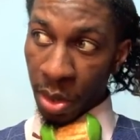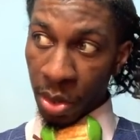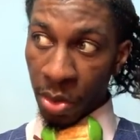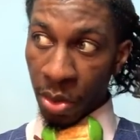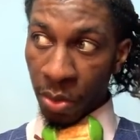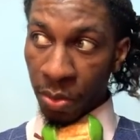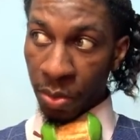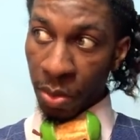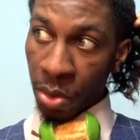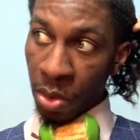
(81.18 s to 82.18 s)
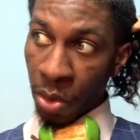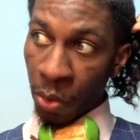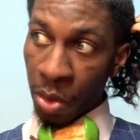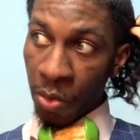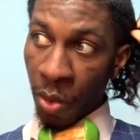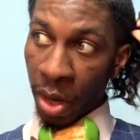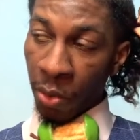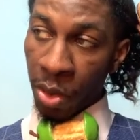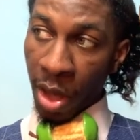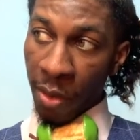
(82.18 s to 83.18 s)
You know, you know, we rec-
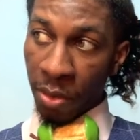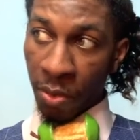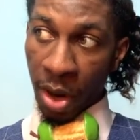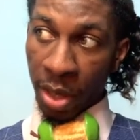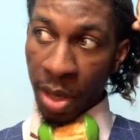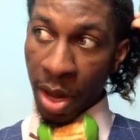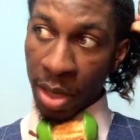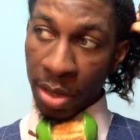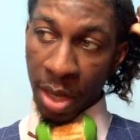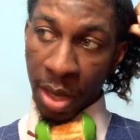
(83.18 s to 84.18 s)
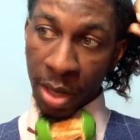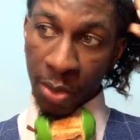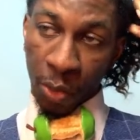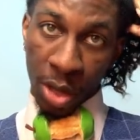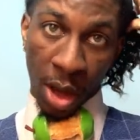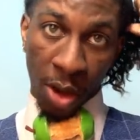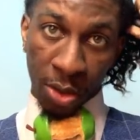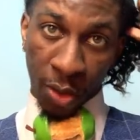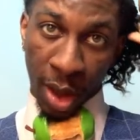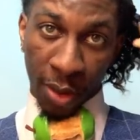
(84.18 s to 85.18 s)
we have to recognize that we all
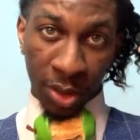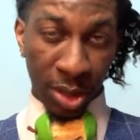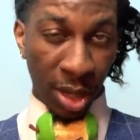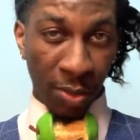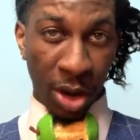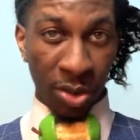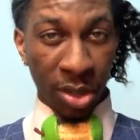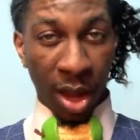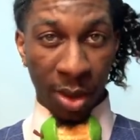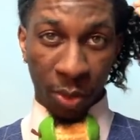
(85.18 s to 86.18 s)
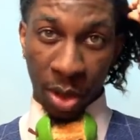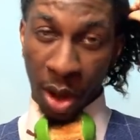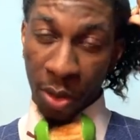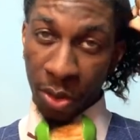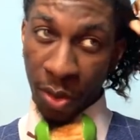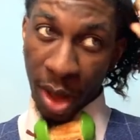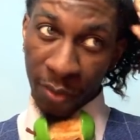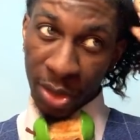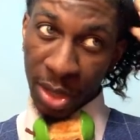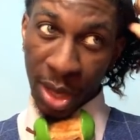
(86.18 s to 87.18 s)
don't have the same hair type. We all don't
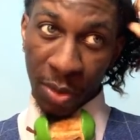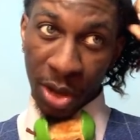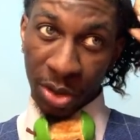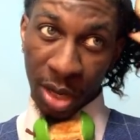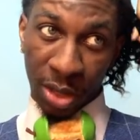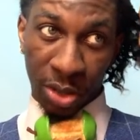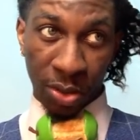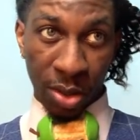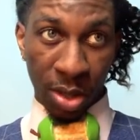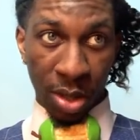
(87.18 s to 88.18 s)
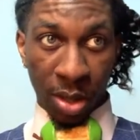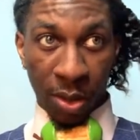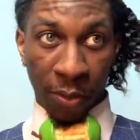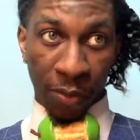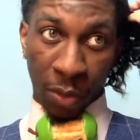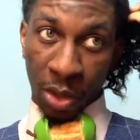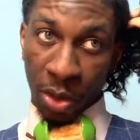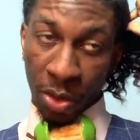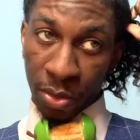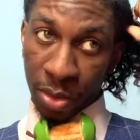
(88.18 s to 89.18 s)
have the same hair texture. You
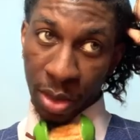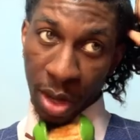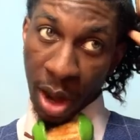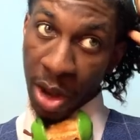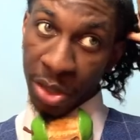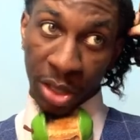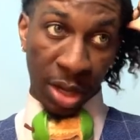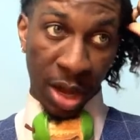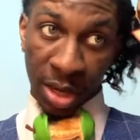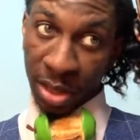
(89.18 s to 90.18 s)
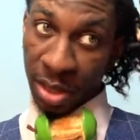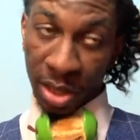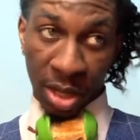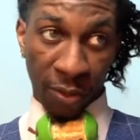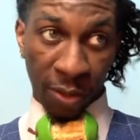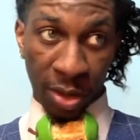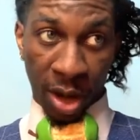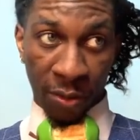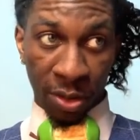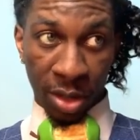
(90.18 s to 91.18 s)
know, our genetics is different.
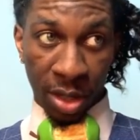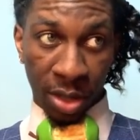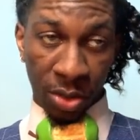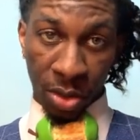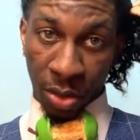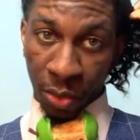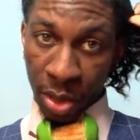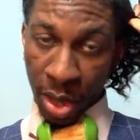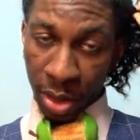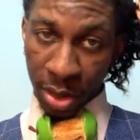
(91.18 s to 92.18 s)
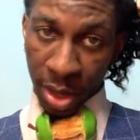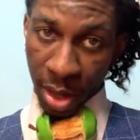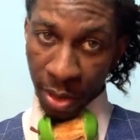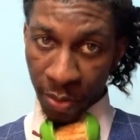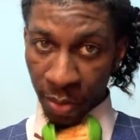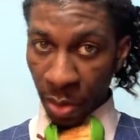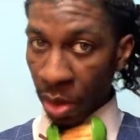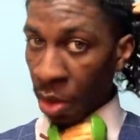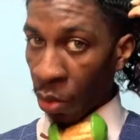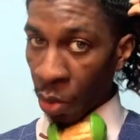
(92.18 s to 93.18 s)
Everything, you know, we're not the same.
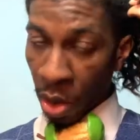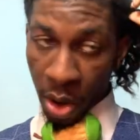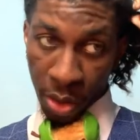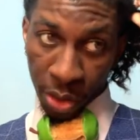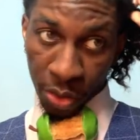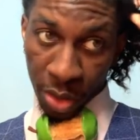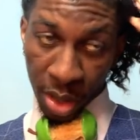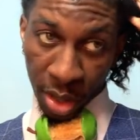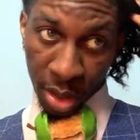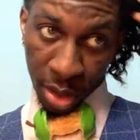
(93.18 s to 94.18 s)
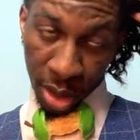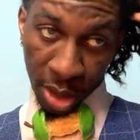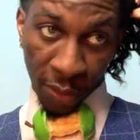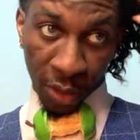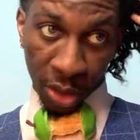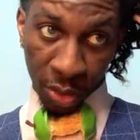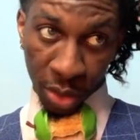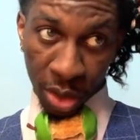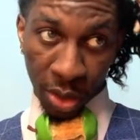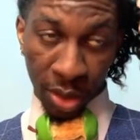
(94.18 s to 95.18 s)
We're all unique
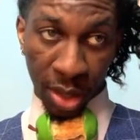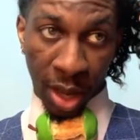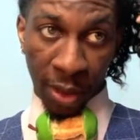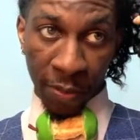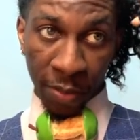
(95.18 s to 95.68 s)
individuals. So it's like